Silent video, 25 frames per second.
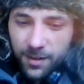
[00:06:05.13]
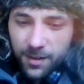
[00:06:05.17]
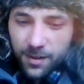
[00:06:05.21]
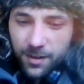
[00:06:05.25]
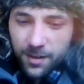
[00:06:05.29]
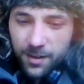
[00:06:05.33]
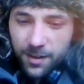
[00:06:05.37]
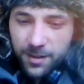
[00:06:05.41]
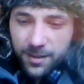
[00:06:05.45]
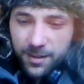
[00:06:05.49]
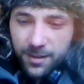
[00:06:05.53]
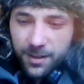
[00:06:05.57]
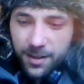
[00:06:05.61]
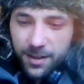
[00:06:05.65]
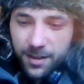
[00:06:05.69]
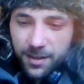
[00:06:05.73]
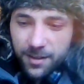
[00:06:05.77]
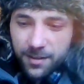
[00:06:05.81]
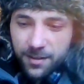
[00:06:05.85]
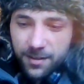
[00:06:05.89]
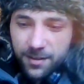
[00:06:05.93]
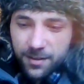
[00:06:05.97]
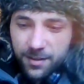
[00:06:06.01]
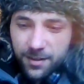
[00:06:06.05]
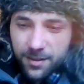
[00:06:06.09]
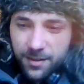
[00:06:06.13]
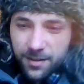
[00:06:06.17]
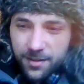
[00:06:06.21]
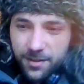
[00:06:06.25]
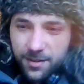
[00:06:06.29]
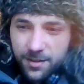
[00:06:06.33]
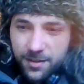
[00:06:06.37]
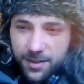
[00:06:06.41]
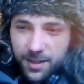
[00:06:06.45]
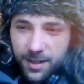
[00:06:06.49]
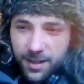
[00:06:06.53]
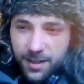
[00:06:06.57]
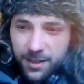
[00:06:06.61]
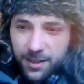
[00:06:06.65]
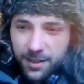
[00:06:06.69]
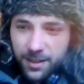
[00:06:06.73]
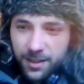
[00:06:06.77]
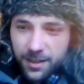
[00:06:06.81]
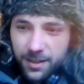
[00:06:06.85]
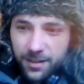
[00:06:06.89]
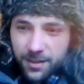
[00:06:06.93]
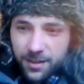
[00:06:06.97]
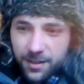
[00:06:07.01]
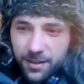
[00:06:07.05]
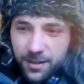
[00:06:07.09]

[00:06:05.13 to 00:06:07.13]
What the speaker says: And it's kind of like